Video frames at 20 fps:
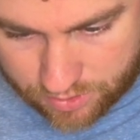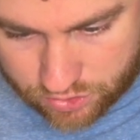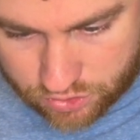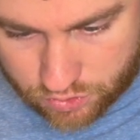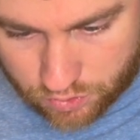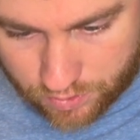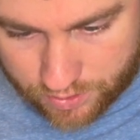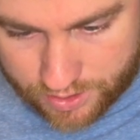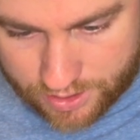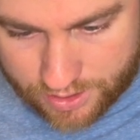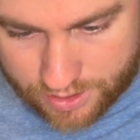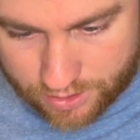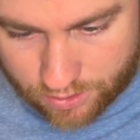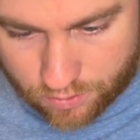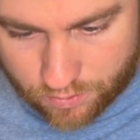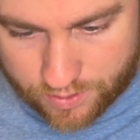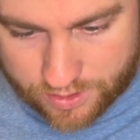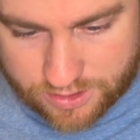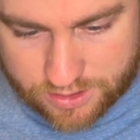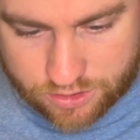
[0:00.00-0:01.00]
Julia
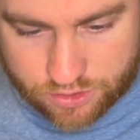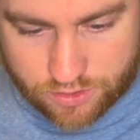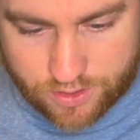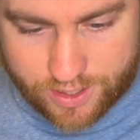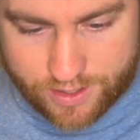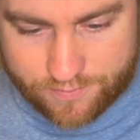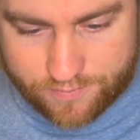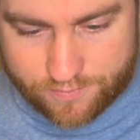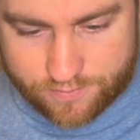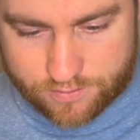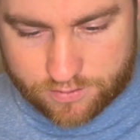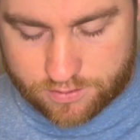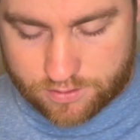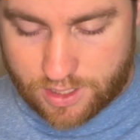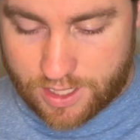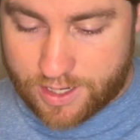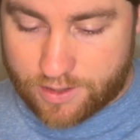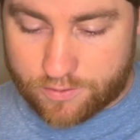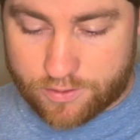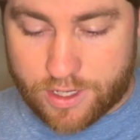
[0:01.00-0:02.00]
Louis-Dreyfus I
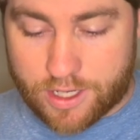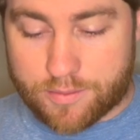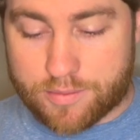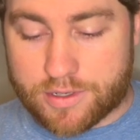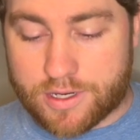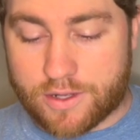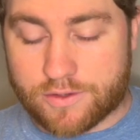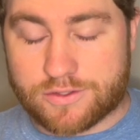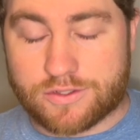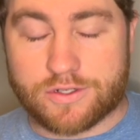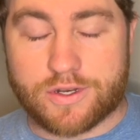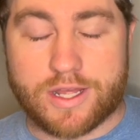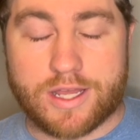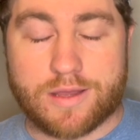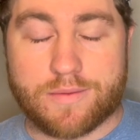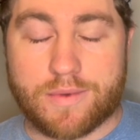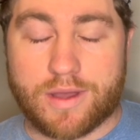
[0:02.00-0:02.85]
don't know how to pronounce her name.